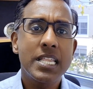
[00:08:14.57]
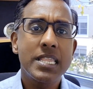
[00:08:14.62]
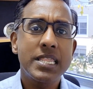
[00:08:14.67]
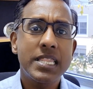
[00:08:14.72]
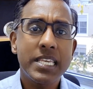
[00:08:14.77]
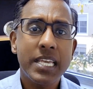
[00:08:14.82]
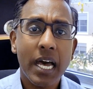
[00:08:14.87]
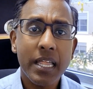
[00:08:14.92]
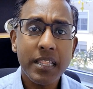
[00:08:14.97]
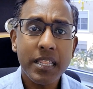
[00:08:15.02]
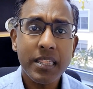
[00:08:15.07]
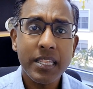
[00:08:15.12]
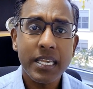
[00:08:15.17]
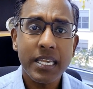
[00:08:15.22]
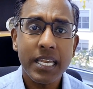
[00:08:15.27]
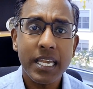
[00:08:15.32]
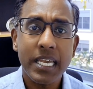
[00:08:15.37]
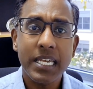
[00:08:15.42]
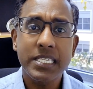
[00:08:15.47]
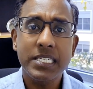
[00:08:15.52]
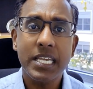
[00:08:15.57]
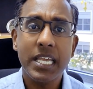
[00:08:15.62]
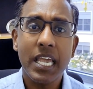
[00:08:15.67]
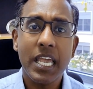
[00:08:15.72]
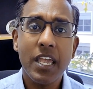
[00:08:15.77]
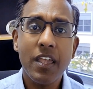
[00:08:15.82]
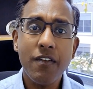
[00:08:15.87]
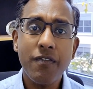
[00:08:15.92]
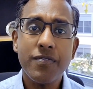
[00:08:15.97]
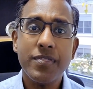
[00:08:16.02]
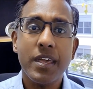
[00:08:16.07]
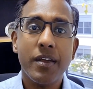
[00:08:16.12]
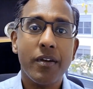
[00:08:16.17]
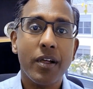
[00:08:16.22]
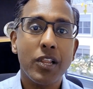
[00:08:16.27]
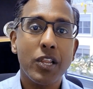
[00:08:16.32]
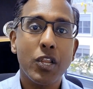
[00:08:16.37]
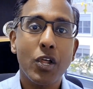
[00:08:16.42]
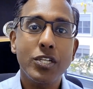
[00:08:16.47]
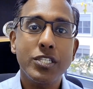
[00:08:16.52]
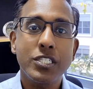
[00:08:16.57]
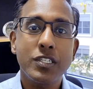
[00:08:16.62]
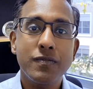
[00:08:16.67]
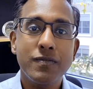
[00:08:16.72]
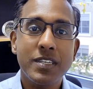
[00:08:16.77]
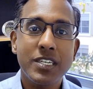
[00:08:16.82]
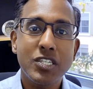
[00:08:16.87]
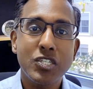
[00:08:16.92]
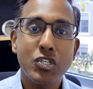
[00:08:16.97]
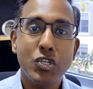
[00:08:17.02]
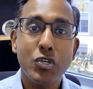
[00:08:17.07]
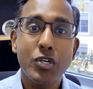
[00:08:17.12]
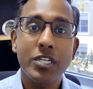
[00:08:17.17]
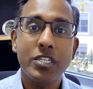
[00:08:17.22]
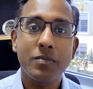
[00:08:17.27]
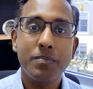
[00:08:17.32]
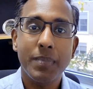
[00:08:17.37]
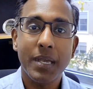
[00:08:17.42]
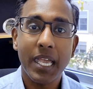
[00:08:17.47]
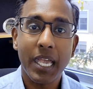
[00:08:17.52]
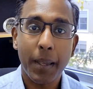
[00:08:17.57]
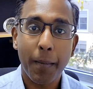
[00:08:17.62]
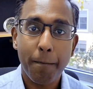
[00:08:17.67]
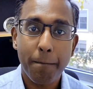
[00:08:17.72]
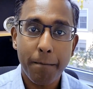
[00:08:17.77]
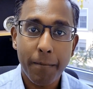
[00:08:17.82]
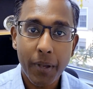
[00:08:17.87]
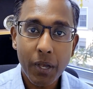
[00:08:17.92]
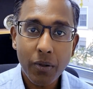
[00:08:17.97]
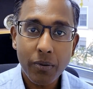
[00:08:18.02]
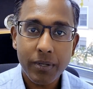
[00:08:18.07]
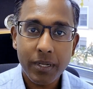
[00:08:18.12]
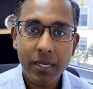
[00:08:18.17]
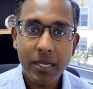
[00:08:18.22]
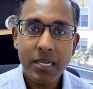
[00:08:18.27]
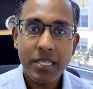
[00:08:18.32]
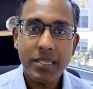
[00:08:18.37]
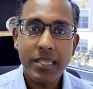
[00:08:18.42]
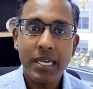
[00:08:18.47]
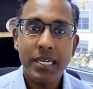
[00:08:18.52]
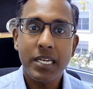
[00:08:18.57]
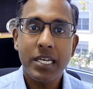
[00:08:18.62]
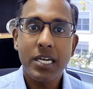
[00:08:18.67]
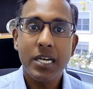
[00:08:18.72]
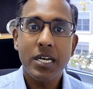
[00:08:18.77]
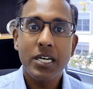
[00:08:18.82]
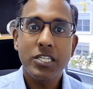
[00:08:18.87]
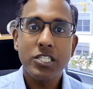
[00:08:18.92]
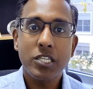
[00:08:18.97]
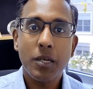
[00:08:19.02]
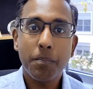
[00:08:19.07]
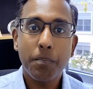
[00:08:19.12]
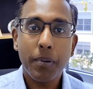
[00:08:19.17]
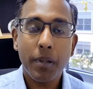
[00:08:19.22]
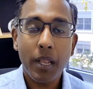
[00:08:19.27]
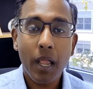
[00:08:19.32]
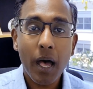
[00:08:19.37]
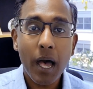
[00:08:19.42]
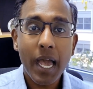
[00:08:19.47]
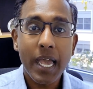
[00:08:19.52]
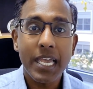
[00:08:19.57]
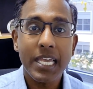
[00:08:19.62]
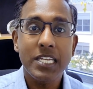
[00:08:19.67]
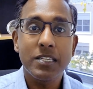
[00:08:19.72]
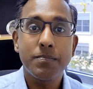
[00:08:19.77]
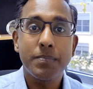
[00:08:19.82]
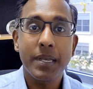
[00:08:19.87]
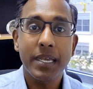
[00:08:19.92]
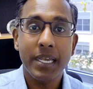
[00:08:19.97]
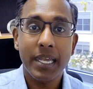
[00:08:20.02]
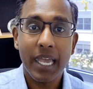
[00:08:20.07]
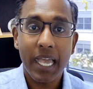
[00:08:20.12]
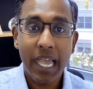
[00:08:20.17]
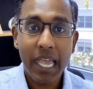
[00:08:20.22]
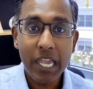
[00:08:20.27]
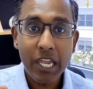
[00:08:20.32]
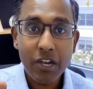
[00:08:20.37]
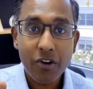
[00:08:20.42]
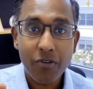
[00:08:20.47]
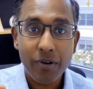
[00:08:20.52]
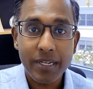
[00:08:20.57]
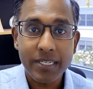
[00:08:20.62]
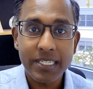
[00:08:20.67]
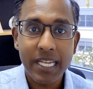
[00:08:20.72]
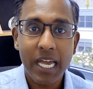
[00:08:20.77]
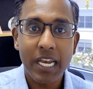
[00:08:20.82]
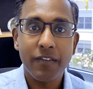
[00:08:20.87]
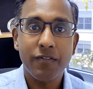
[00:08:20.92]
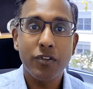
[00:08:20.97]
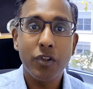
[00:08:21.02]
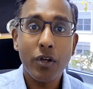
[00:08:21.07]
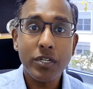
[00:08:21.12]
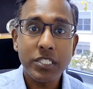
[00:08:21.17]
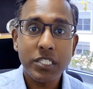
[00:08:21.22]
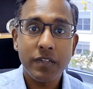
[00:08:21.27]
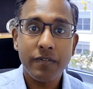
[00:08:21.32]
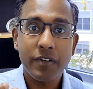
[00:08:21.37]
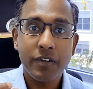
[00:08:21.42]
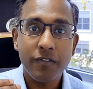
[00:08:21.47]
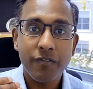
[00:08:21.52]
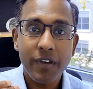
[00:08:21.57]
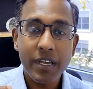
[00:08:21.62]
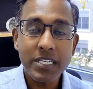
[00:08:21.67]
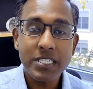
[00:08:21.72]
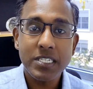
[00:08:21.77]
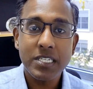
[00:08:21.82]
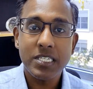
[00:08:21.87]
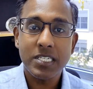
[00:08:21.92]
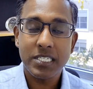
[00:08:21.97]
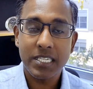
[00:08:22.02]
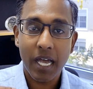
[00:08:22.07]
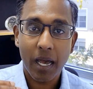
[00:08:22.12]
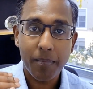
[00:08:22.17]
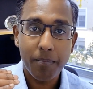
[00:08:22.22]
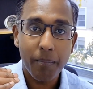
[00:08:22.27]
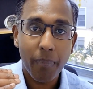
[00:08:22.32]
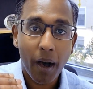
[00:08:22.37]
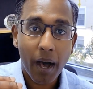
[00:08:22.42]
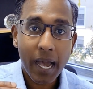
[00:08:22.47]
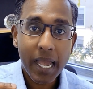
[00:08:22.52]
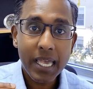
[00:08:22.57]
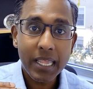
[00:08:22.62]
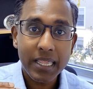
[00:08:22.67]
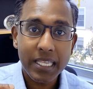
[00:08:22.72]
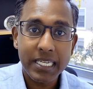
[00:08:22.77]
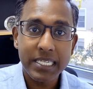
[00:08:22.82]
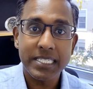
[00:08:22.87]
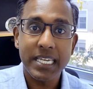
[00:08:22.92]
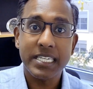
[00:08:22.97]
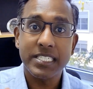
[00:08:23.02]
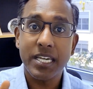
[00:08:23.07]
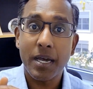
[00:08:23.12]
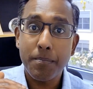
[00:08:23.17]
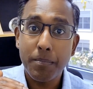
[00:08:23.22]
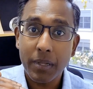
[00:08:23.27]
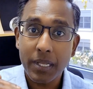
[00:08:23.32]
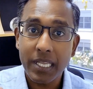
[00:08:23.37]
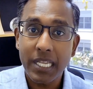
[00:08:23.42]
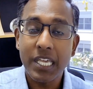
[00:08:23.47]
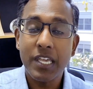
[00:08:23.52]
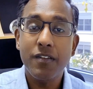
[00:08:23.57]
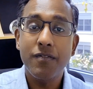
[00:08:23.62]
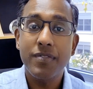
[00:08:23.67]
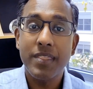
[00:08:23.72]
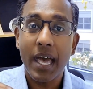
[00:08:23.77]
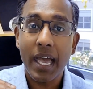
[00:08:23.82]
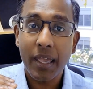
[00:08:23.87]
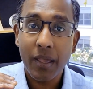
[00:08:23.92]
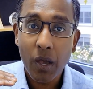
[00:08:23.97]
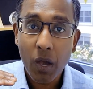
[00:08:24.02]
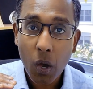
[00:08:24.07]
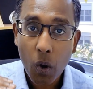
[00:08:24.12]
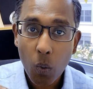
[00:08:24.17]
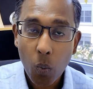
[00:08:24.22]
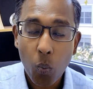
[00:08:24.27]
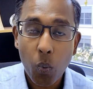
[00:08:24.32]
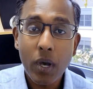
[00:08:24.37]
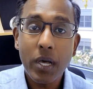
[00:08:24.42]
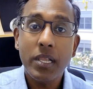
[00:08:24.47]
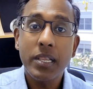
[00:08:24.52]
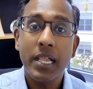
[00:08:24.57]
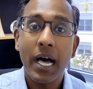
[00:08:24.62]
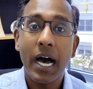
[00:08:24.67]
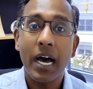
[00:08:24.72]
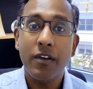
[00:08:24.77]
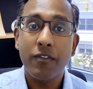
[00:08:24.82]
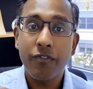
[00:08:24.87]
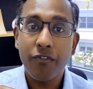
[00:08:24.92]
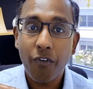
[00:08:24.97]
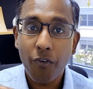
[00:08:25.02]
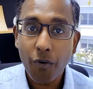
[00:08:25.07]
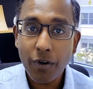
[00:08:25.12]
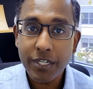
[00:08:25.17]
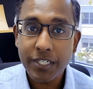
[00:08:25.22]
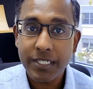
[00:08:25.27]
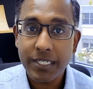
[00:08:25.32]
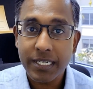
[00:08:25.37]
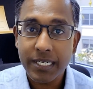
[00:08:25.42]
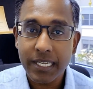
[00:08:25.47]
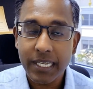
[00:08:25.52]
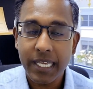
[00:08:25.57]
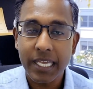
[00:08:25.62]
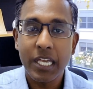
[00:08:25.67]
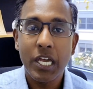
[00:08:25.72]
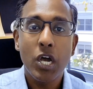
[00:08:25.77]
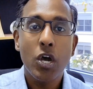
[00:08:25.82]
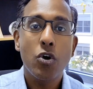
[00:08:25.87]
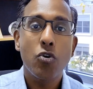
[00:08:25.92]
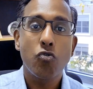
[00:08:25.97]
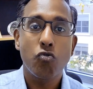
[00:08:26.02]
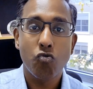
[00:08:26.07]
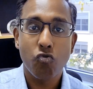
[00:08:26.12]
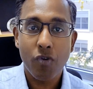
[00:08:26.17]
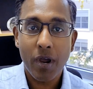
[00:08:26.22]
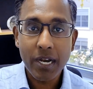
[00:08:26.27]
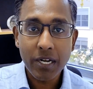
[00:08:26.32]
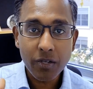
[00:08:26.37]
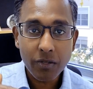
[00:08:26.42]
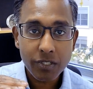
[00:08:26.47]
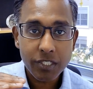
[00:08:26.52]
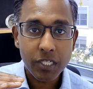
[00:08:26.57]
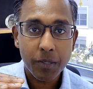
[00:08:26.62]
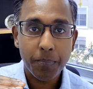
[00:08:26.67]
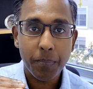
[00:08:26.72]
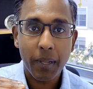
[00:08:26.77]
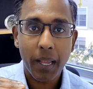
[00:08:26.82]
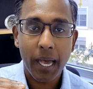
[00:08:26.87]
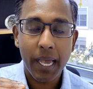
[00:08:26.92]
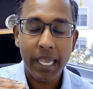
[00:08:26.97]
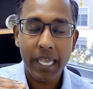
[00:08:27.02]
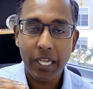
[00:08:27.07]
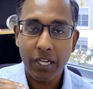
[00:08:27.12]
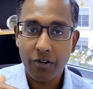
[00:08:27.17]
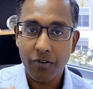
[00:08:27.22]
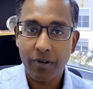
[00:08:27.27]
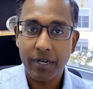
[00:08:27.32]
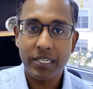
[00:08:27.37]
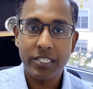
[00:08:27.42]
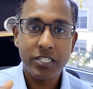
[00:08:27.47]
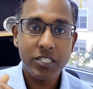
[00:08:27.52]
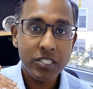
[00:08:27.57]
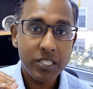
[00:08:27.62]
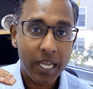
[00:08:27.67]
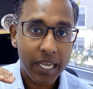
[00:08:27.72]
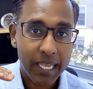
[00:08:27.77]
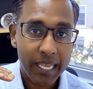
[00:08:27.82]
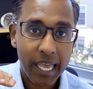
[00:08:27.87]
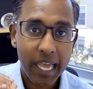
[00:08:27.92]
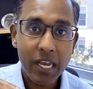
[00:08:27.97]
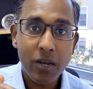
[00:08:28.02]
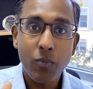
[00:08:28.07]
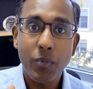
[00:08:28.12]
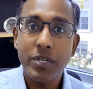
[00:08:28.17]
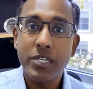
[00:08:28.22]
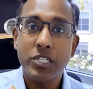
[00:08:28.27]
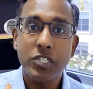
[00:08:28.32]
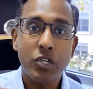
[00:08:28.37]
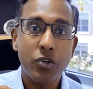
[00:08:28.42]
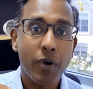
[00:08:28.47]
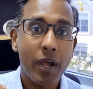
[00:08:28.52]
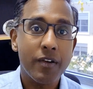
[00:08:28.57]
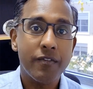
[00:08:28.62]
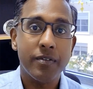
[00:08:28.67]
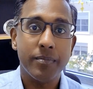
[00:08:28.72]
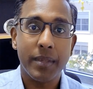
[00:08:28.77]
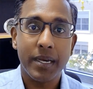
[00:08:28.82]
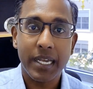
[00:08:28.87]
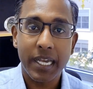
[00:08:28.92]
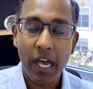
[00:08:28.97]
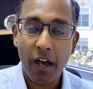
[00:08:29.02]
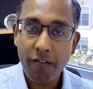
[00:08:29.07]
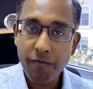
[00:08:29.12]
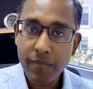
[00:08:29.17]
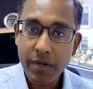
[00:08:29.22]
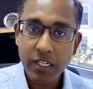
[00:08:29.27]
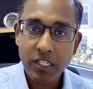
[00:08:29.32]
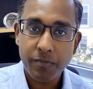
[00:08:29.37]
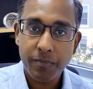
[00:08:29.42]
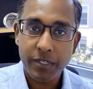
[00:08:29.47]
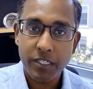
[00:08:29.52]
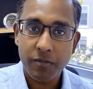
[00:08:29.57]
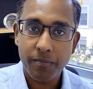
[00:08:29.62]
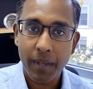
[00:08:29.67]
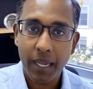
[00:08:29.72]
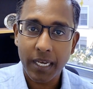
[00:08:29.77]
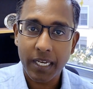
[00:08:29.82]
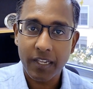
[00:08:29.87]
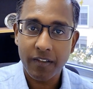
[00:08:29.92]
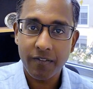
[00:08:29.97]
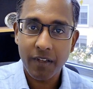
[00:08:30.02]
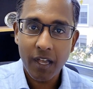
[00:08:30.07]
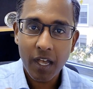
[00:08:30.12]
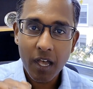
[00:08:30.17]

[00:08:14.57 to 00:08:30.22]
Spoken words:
The other thing is, if there are lots of these units being built, then supply is being increased. And if lots of investors start buying these, as I believe they will, unfortunately, rental supply increases, again, which is great from the government's perspective.